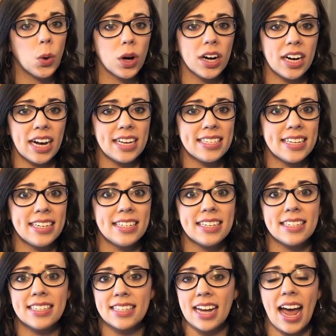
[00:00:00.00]
organizing
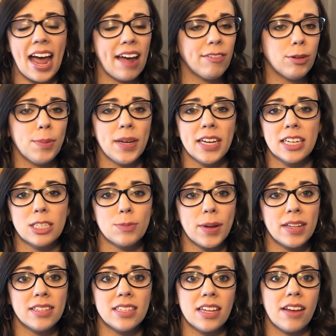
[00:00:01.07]
does not have to be
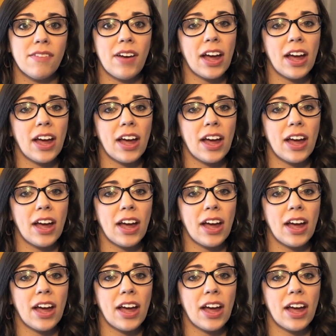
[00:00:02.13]
expensive.